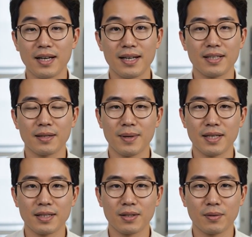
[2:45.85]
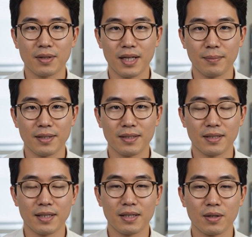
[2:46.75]
has expanded to
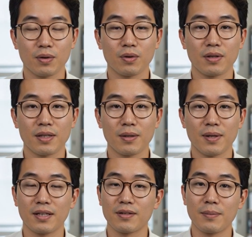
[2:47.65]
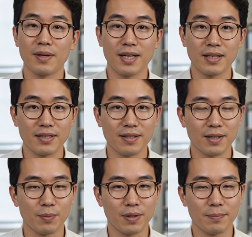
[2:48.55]
encompass an extraordinary range of applications
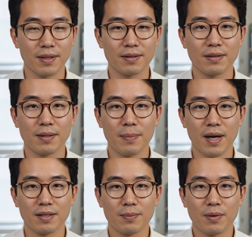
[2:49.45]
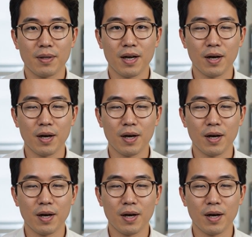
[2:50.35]
that would have been impossible